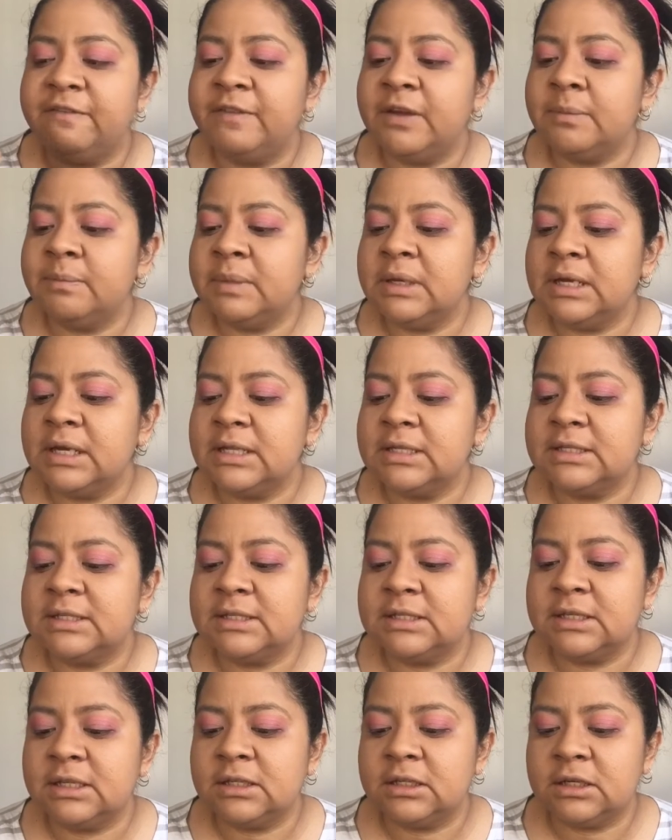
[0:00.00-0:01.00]
Fit Me
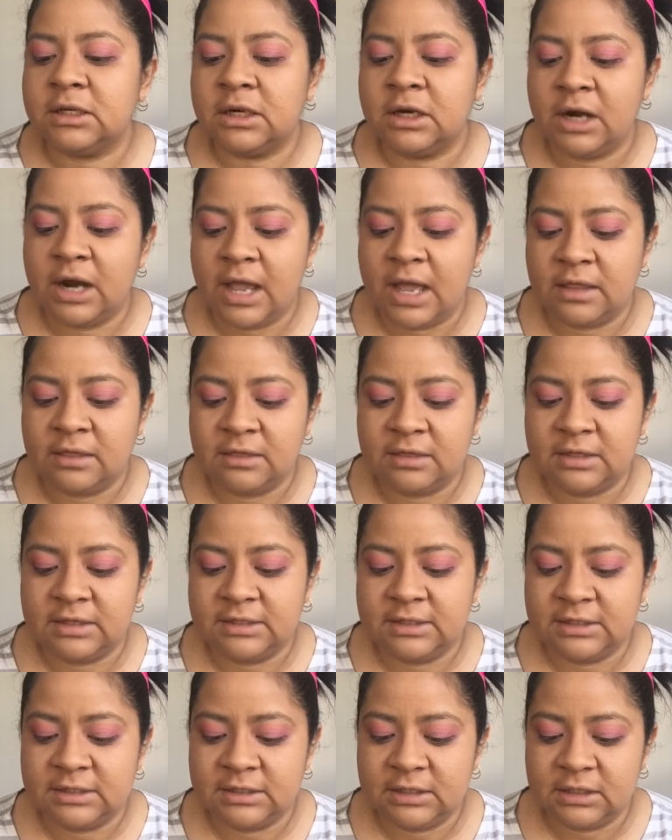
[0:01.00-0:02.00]
Concealer, and
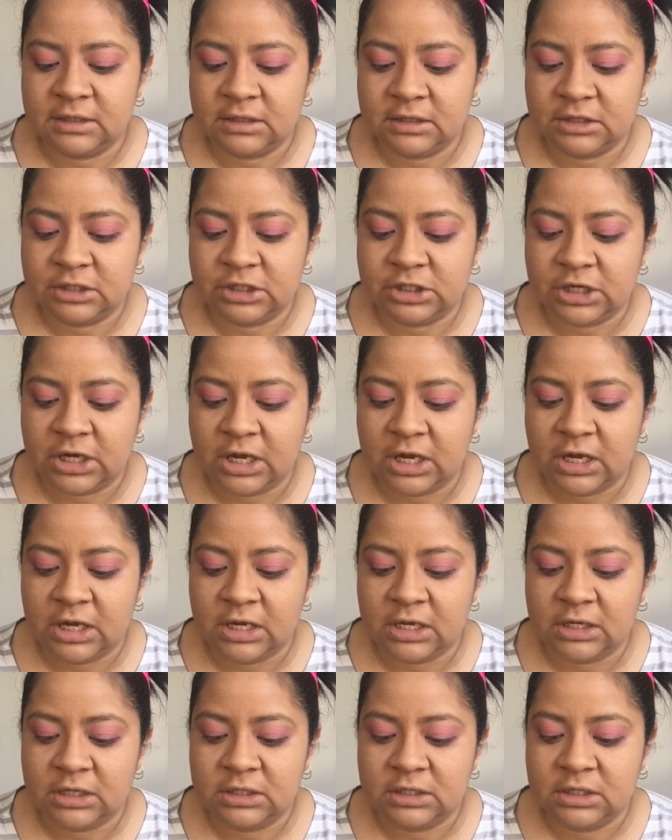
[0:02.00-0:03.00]
this is in the
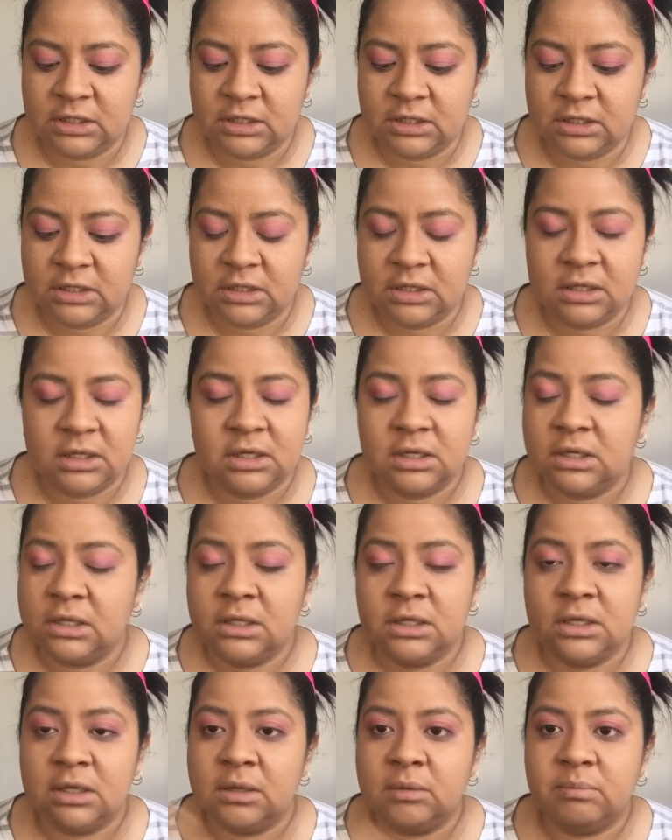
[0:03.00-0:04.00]
shade
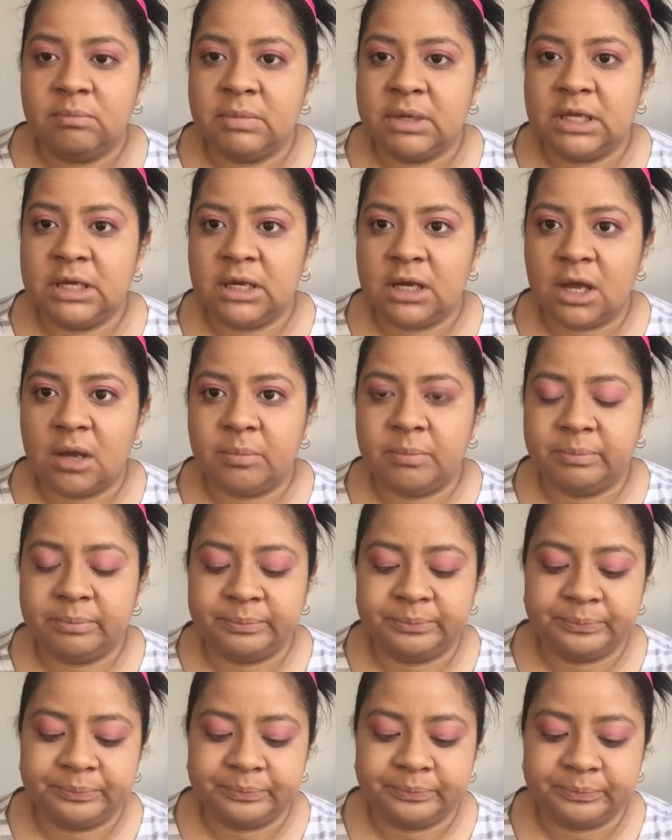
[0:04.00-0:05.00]
Medium.
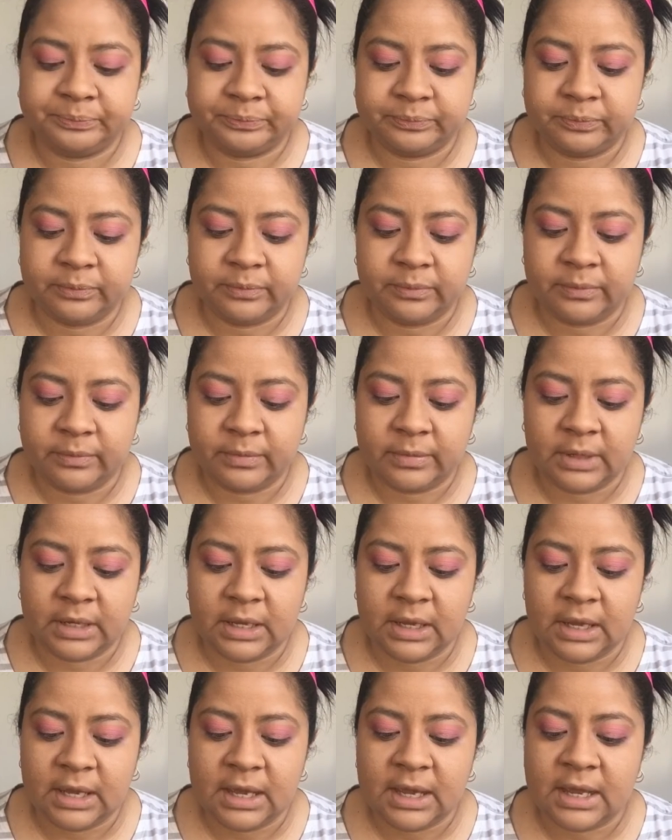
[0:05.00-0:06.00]

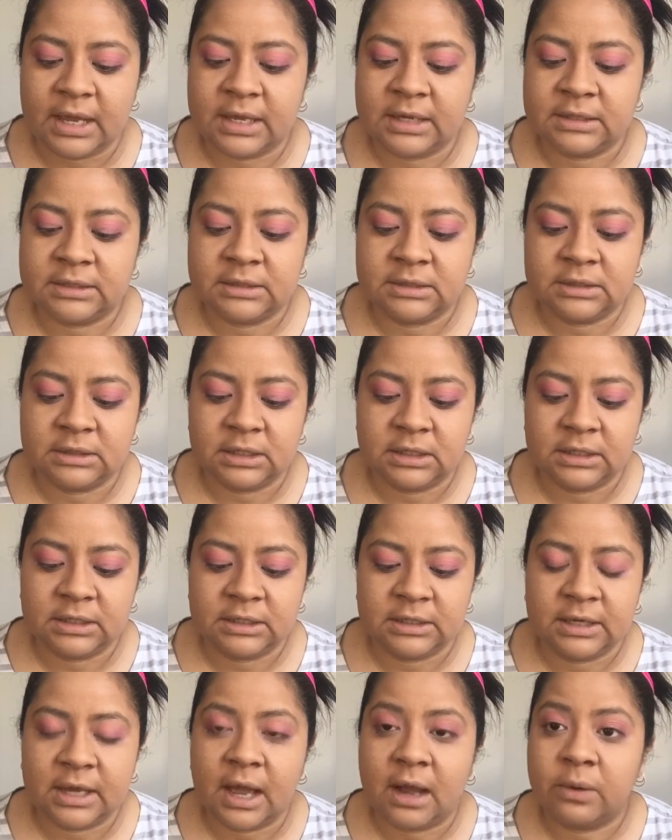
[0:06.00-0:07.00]
And
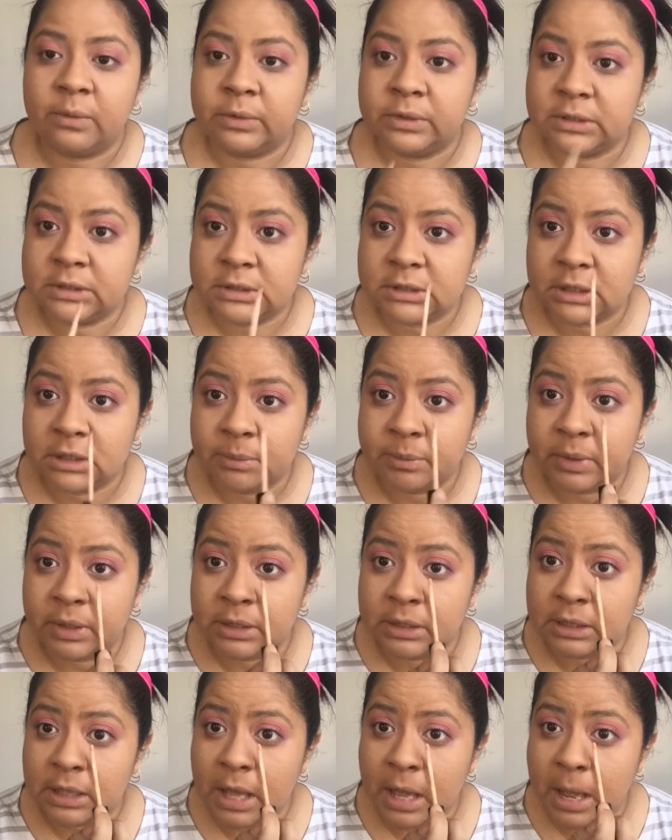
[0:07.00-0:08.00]
yeah, we're just going to
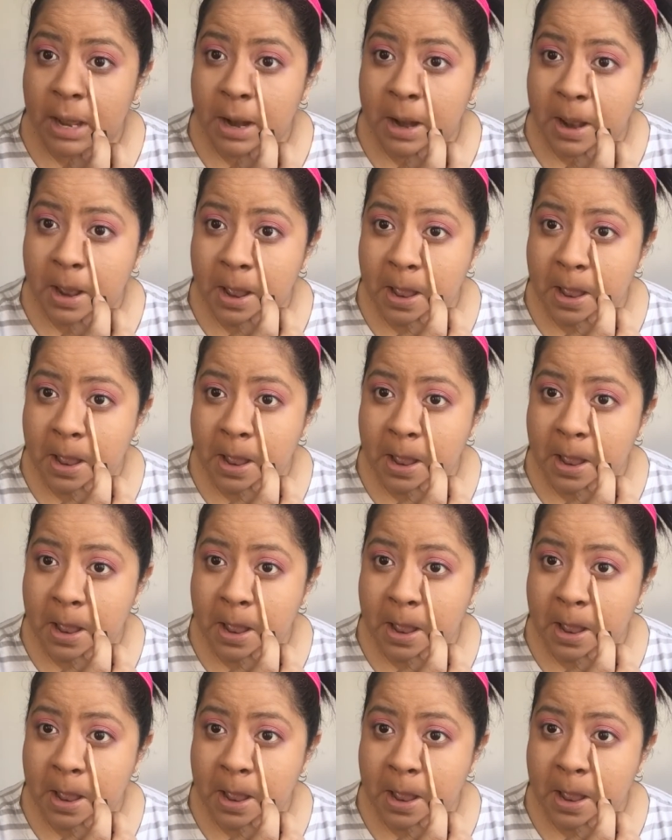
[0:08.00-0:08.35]
put that